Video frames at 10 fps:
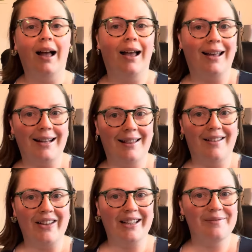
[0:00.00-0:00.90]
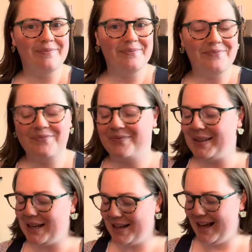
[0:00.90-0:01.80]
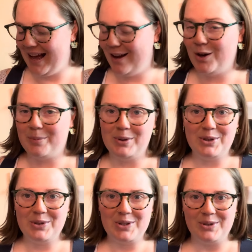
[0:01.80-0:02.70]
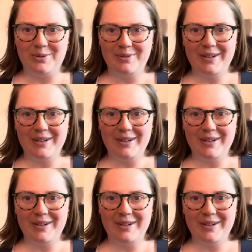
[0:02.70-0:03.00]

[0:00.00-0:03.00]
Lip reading: and I love it. I hope you do too.